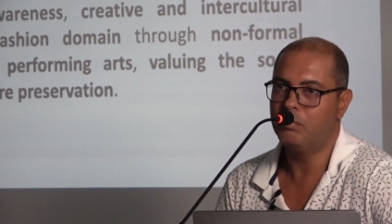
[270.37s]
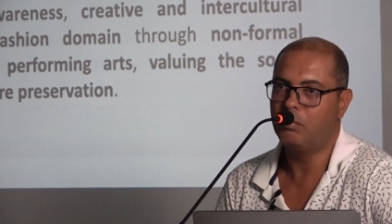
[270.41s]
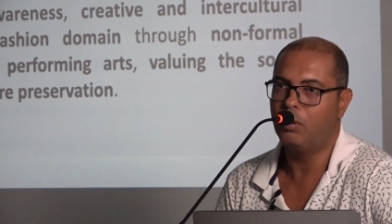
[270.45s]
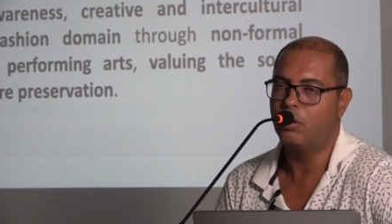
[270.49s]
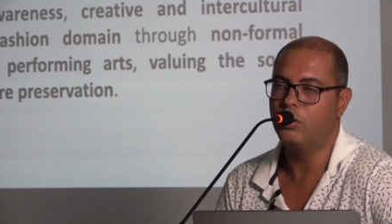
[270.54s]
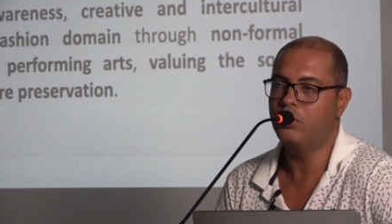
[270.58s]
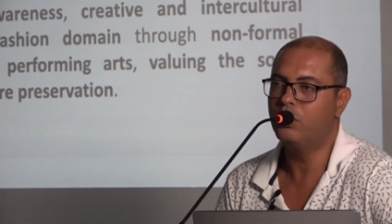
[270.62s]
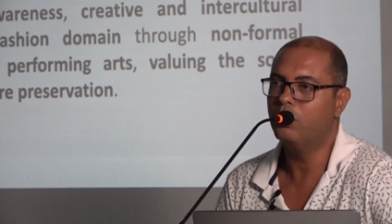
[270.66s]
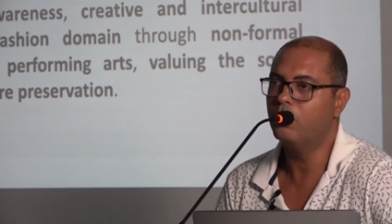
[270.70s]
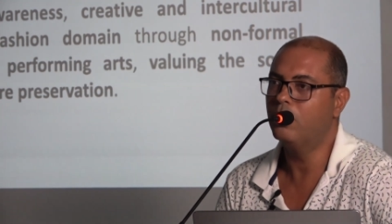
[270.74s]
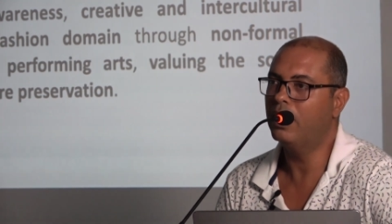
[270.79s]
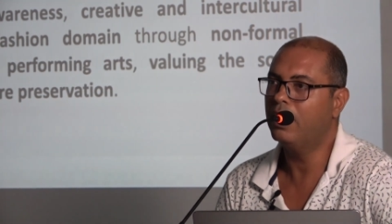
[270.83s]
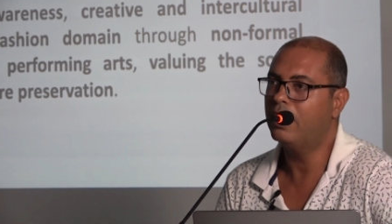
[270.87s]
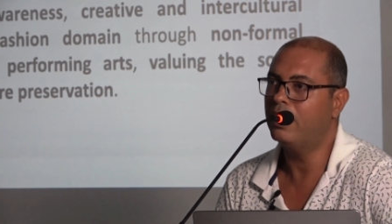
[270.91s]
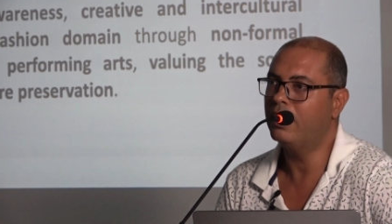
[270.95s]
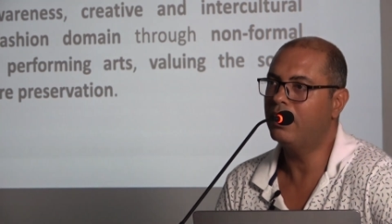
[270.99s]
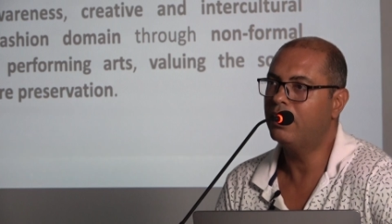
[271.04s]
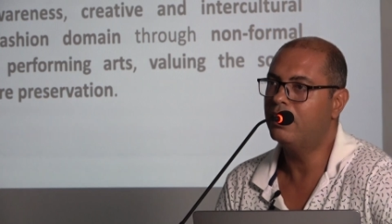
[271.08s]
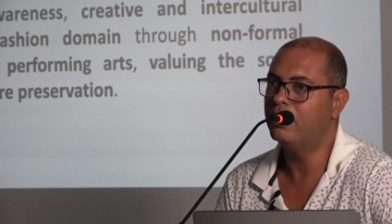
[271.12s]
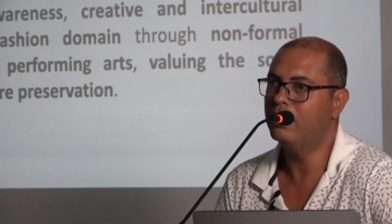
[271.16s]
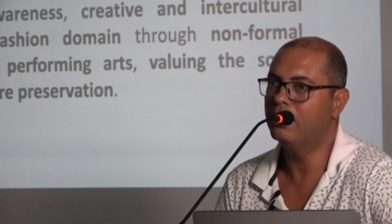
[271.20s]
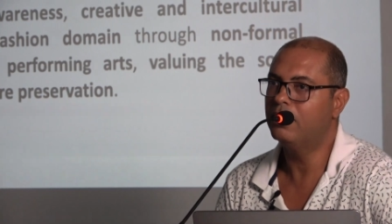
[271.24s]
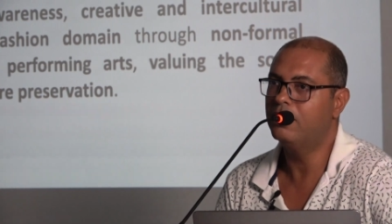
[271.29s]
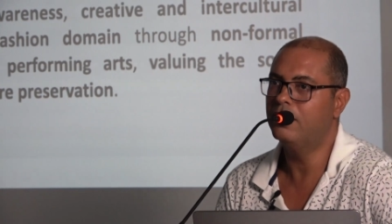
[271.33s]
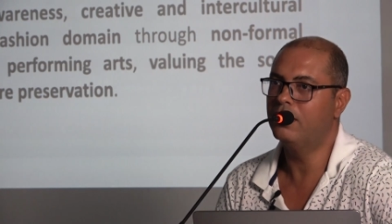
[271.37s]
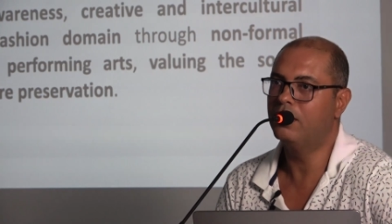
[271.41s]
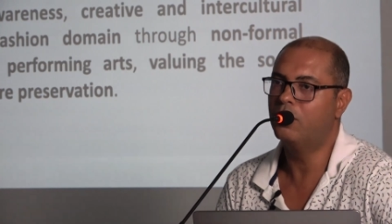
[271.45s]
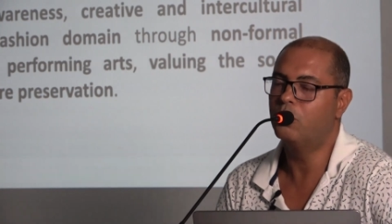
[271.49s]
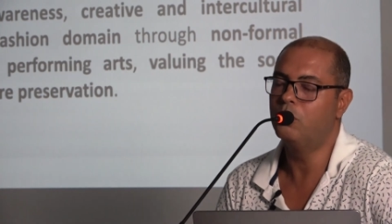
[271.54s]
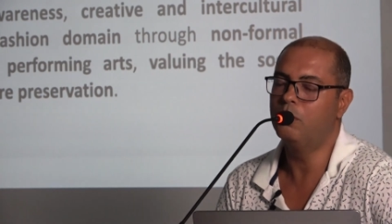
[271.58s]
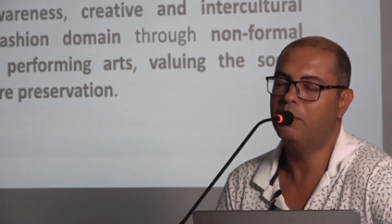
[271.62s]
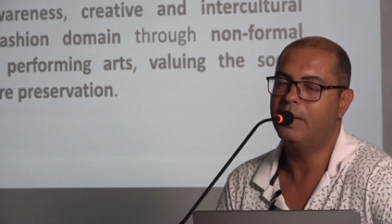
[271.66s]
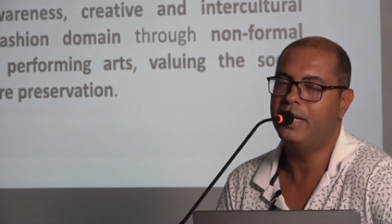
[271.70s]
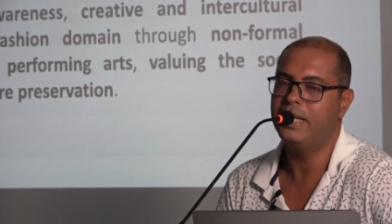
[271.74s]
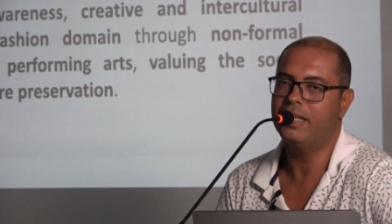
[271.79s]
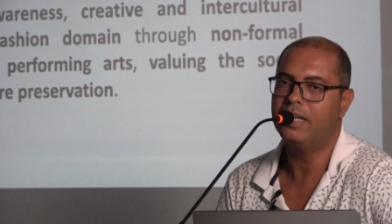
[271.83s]
Portugal,
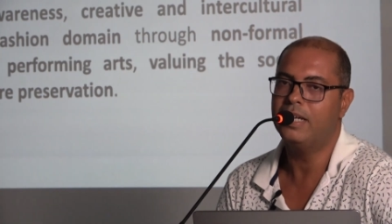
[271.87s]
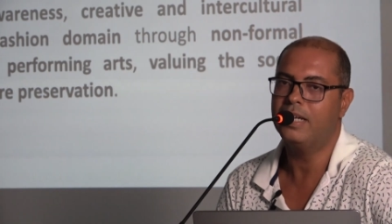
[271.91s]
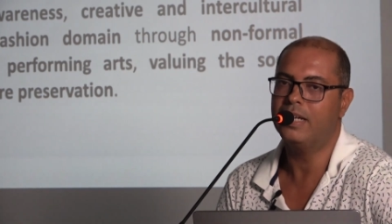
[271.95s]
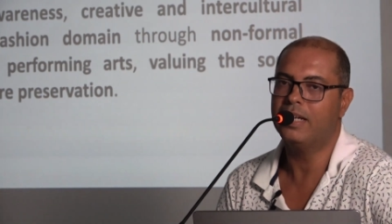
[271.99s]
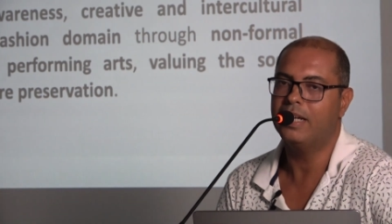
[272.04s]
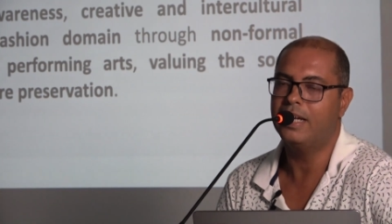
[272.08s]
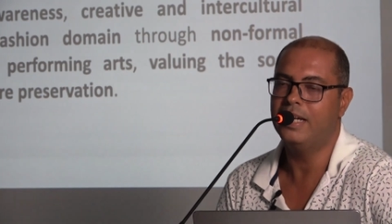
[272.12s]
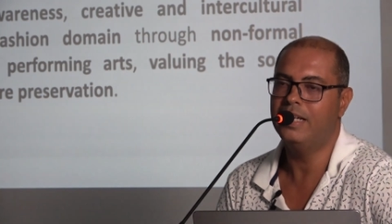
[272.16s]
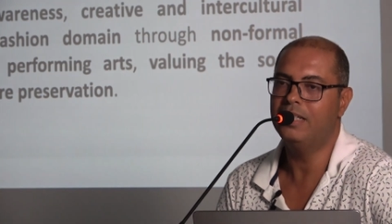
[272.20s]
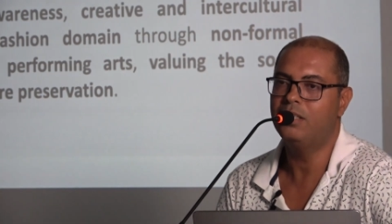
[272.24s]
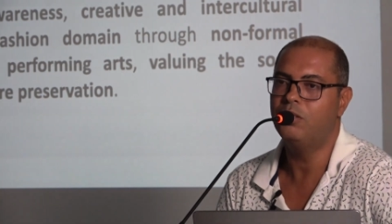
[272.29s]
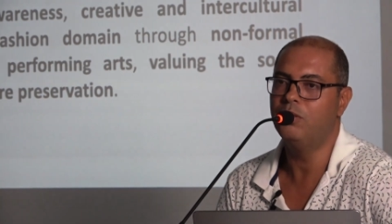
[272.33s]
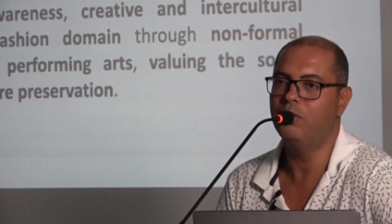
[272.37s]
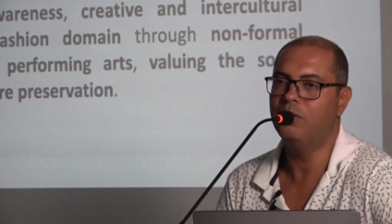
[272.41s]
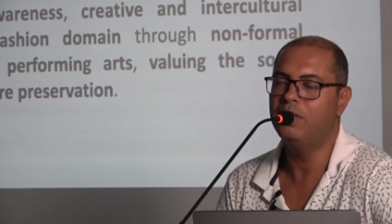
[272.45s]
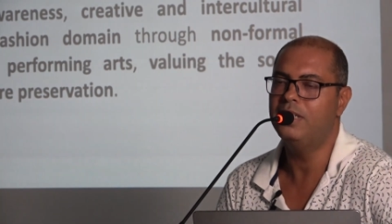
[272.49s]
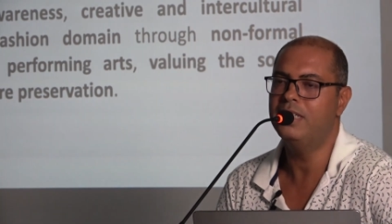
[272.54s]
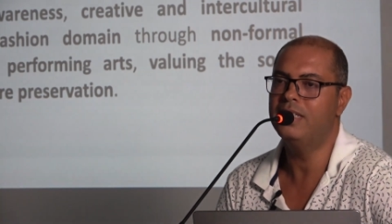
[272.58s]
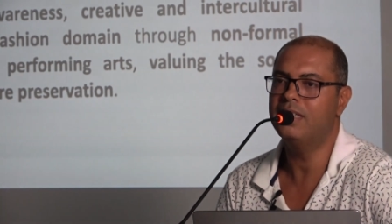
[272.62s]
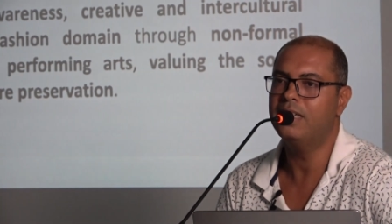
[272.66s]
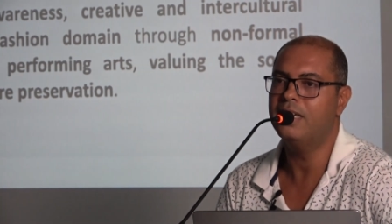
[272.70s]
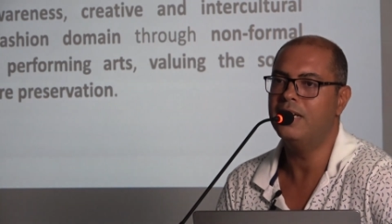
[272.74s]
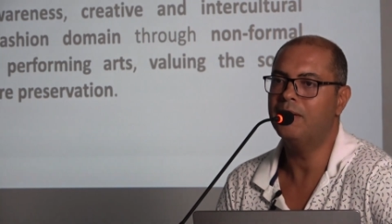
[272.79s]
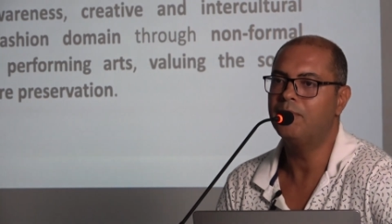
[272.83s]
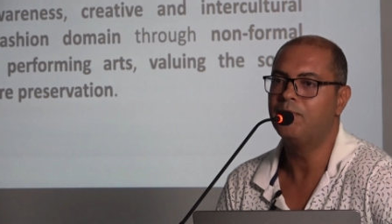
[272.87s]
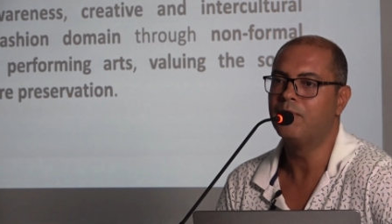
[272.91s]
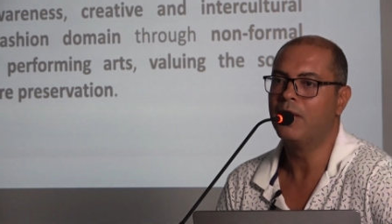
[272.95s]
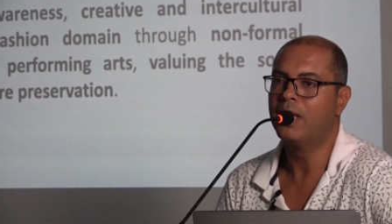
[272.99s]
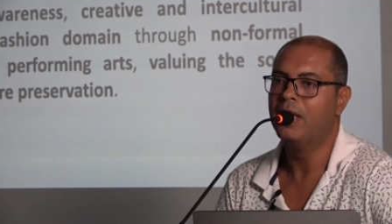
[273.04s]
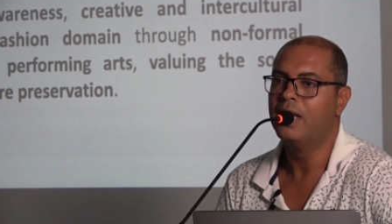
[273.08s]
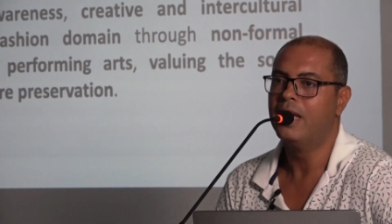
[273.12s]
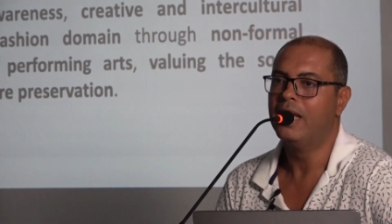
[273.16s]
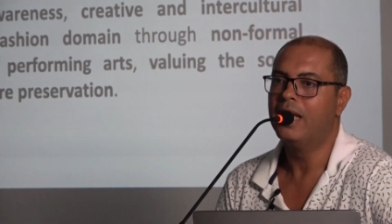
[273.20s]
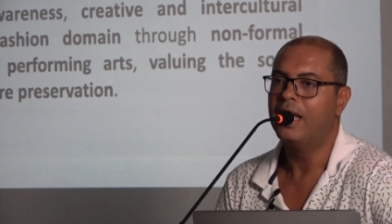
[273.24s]
Romania and Tunisia,